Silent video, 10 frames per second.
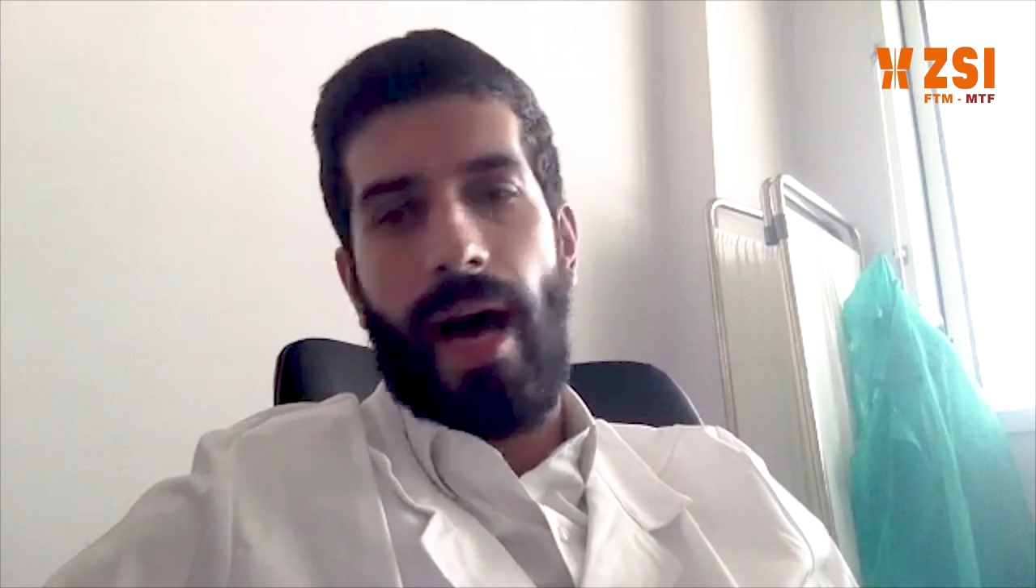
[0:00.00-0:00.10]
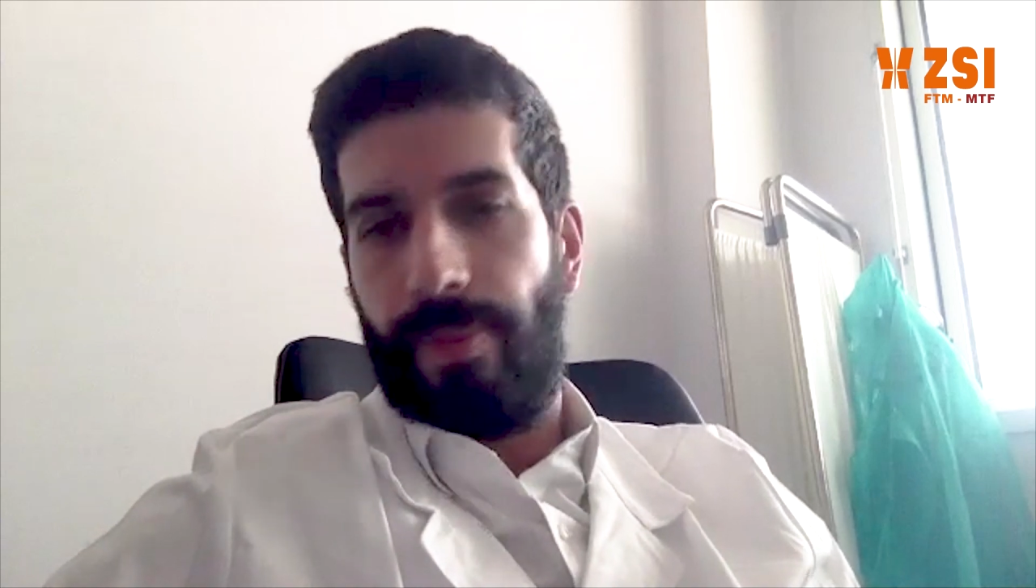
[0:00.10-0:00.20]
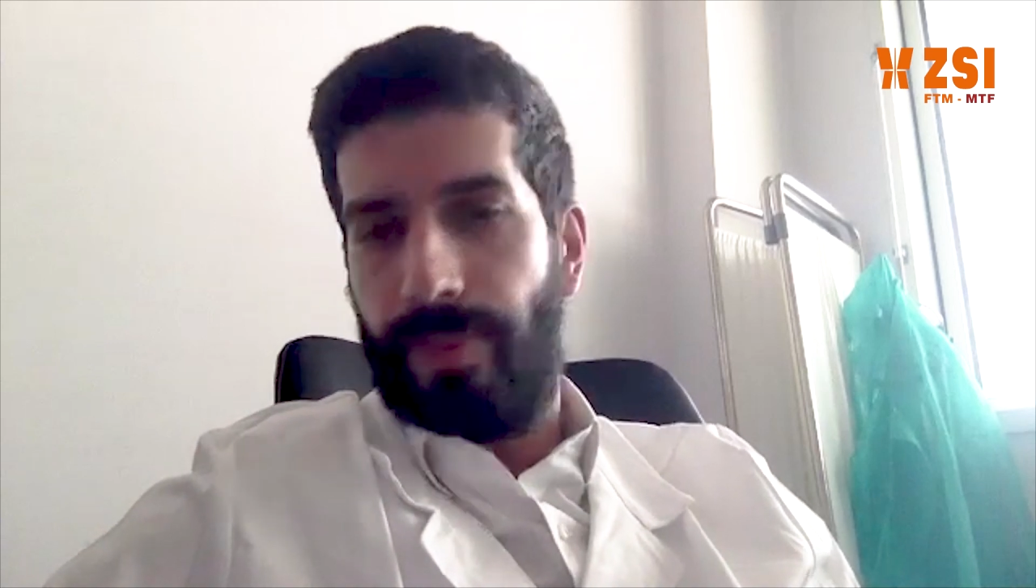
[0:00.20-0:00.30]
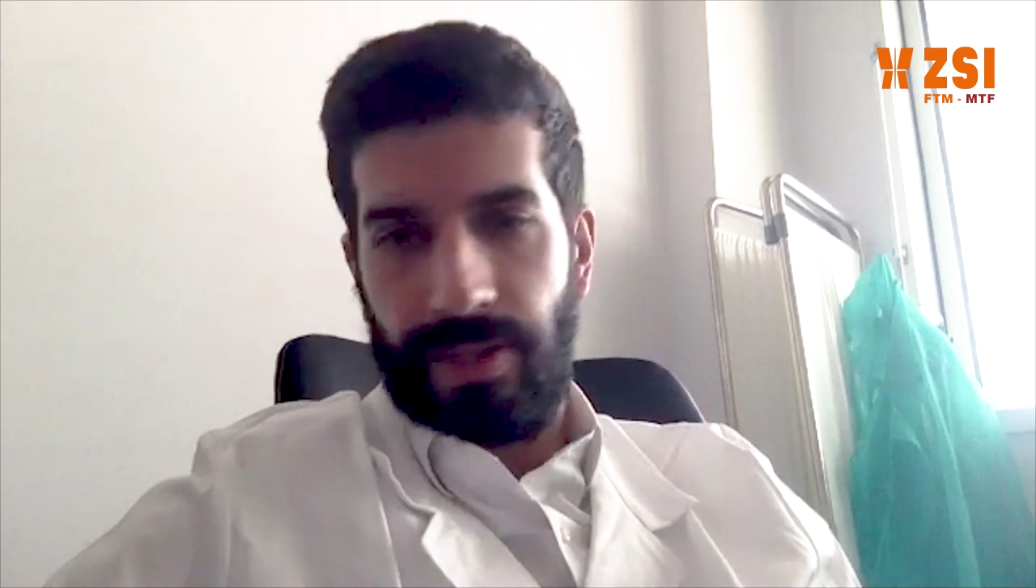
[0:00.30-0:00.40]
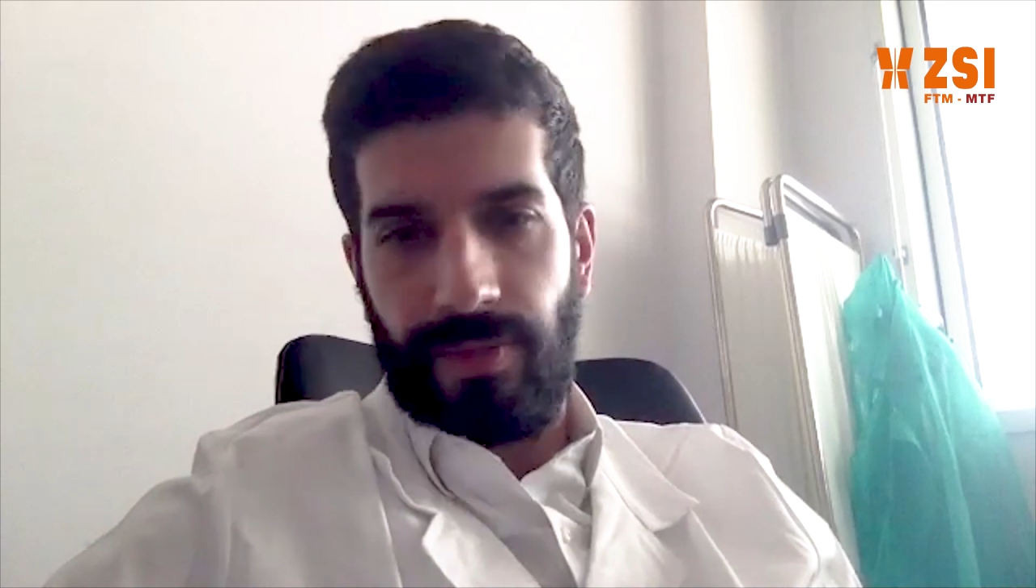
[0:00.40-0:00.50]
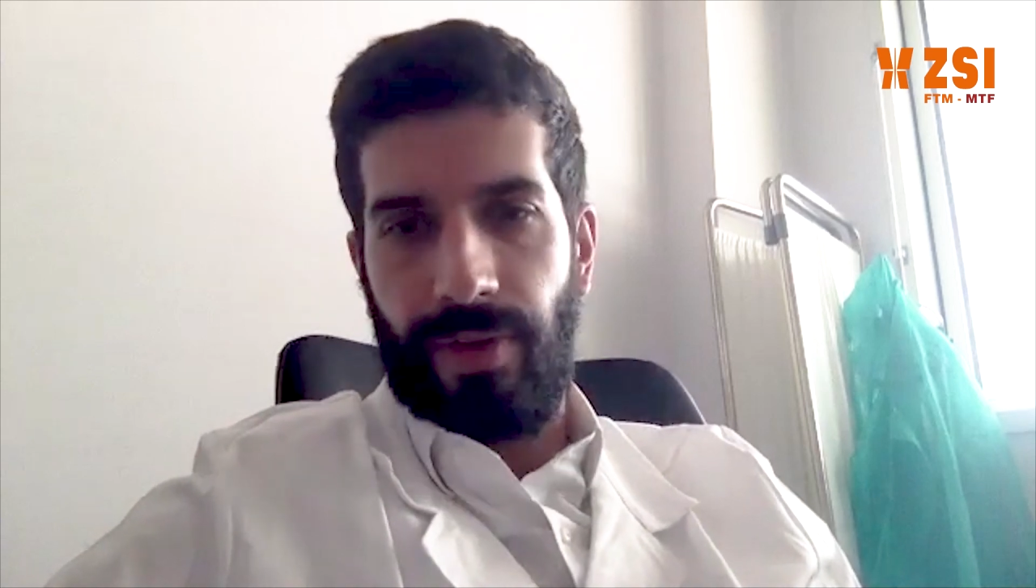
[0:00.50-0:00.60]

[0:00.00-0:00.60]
absent,